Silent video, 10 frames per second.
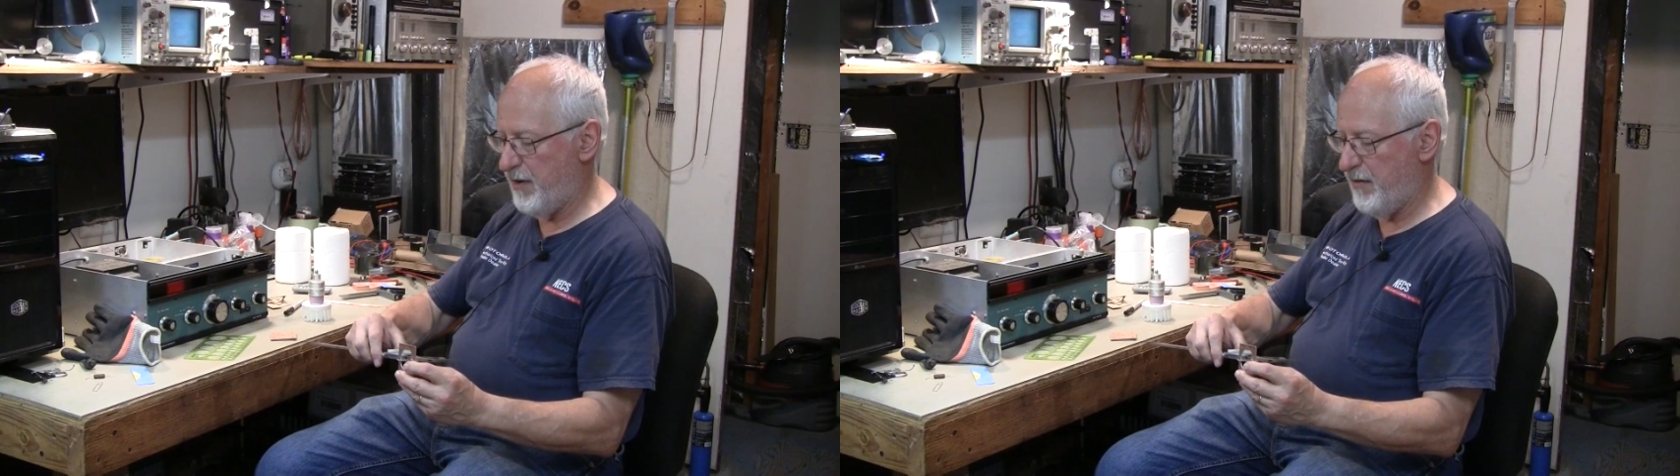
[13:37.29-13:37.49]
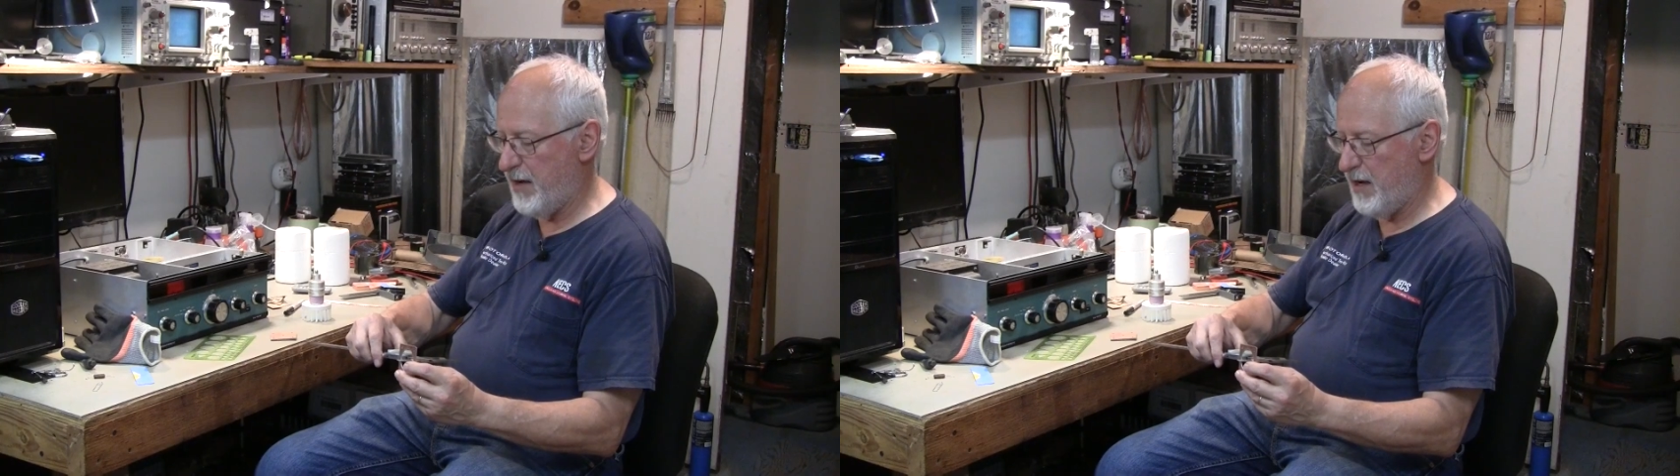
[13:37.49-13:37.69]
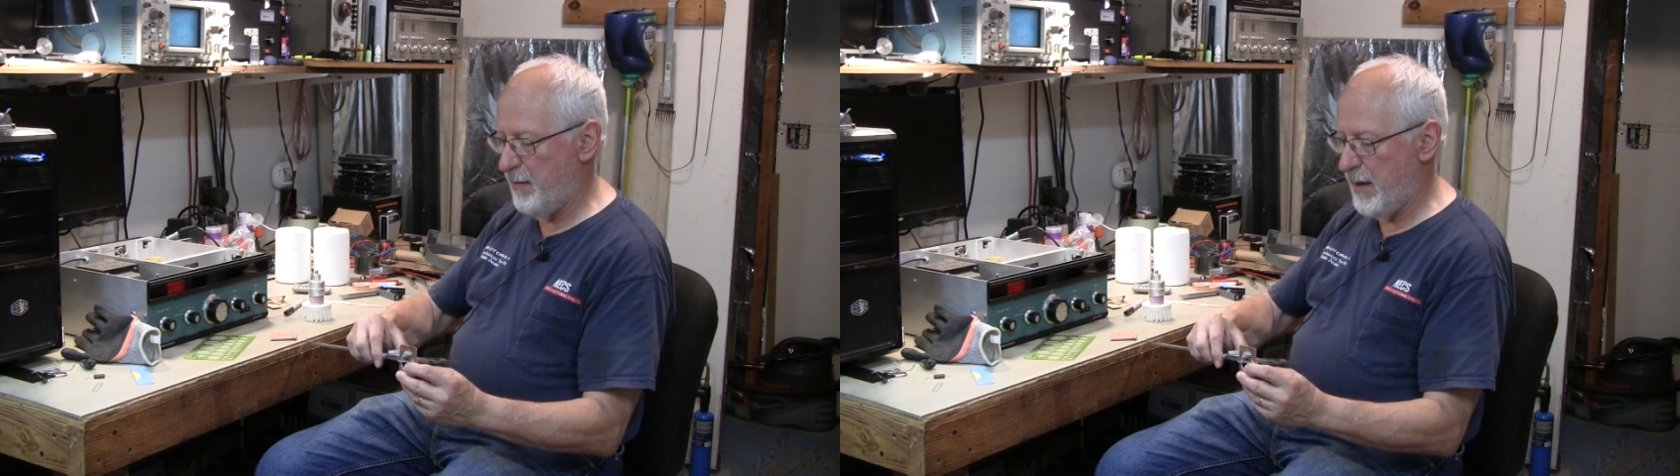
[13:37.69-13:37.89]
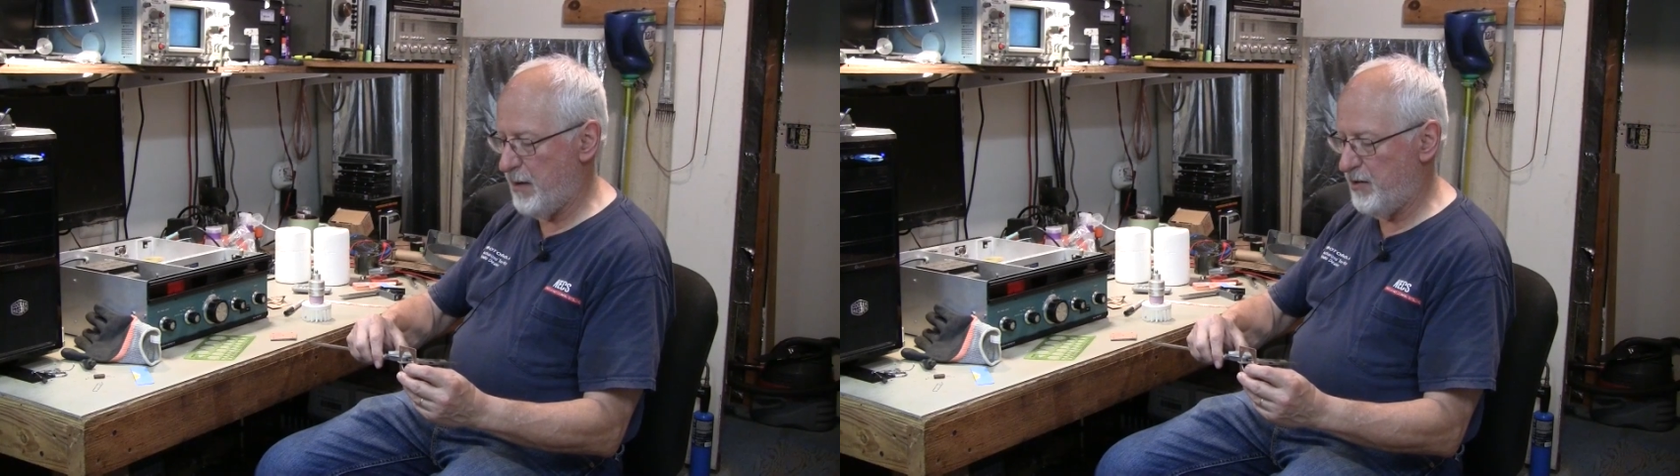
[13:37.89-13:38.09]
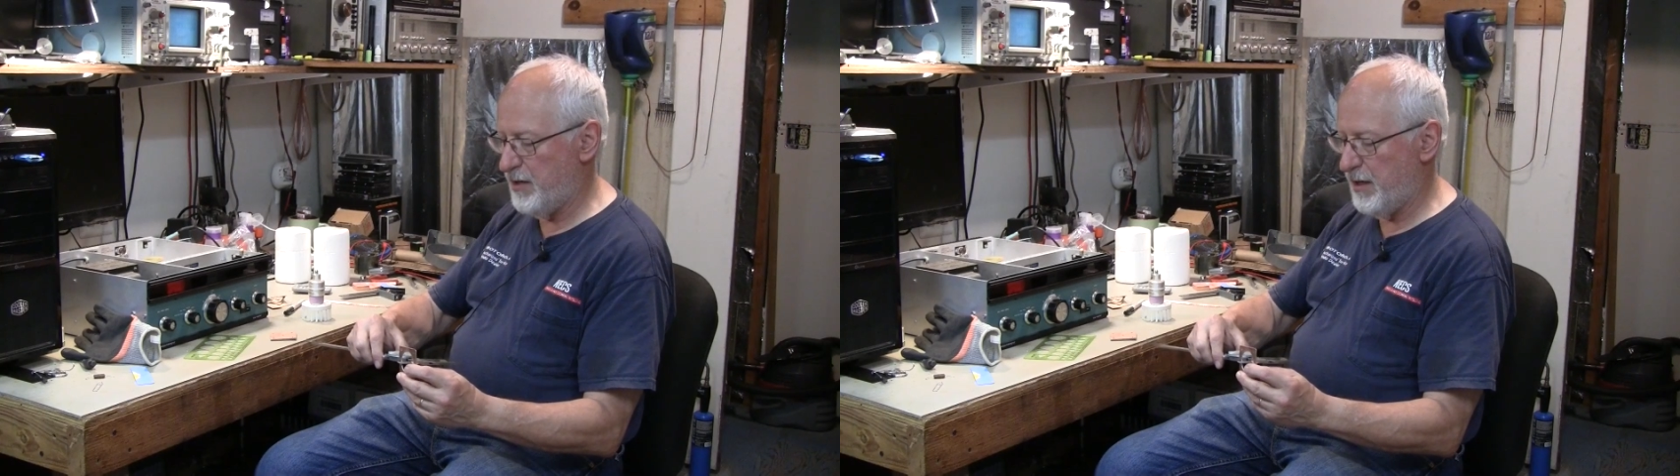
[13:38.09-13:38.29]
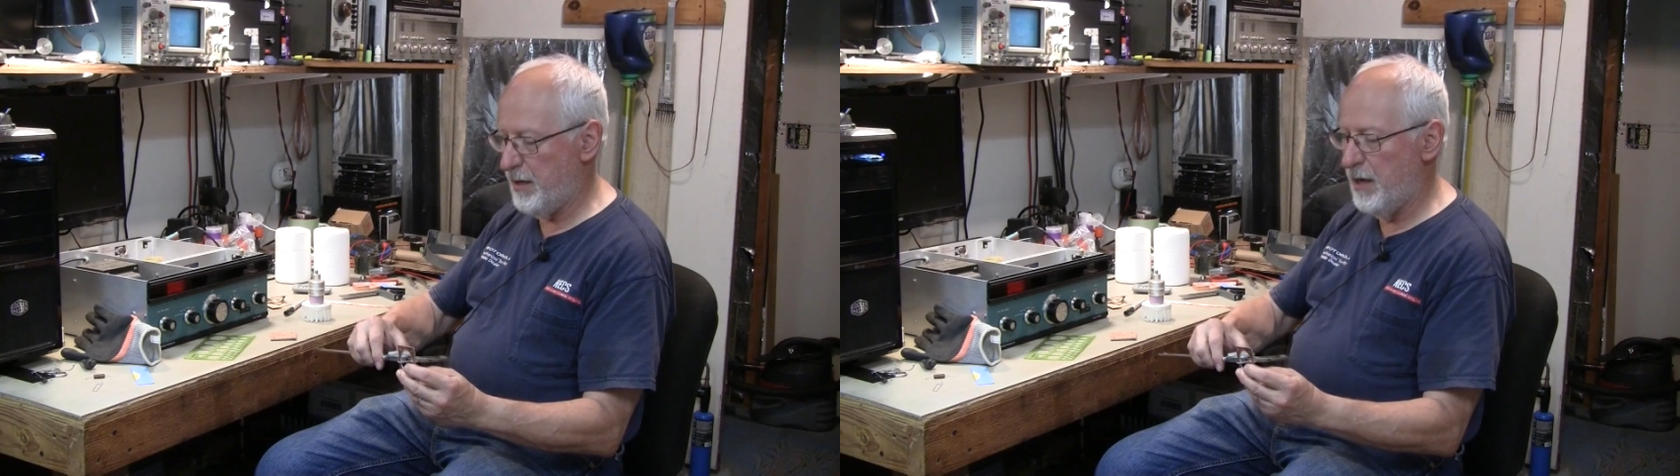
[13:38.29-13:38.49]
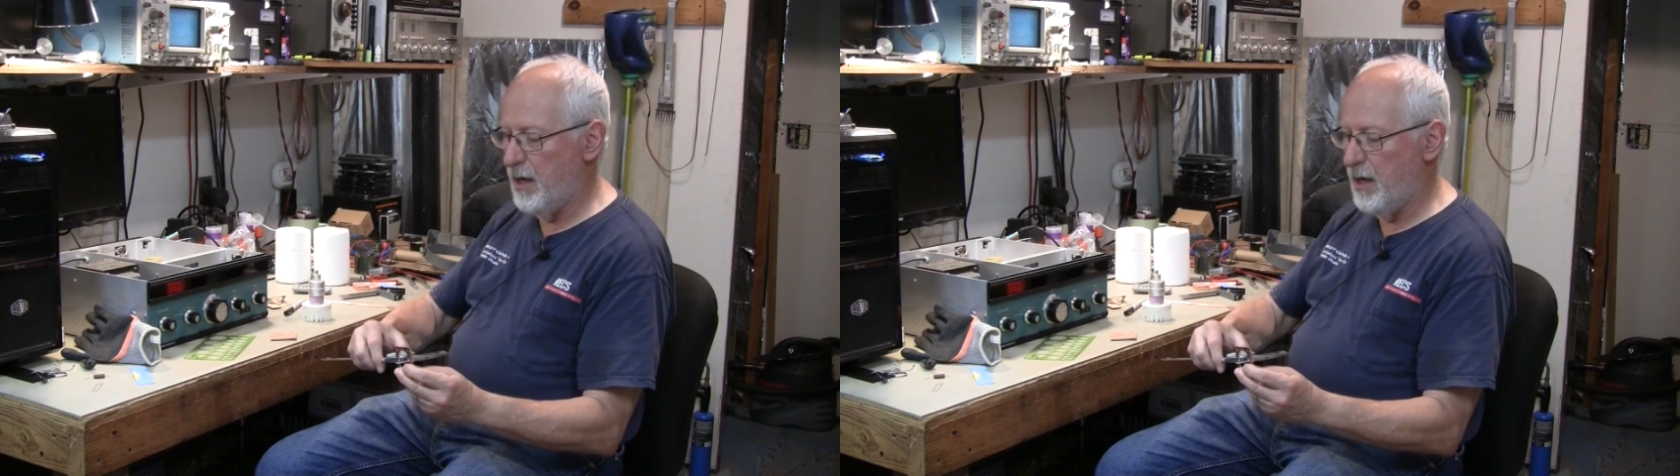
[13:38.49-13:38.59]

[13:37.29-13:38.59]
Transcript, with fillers: I've got about uh,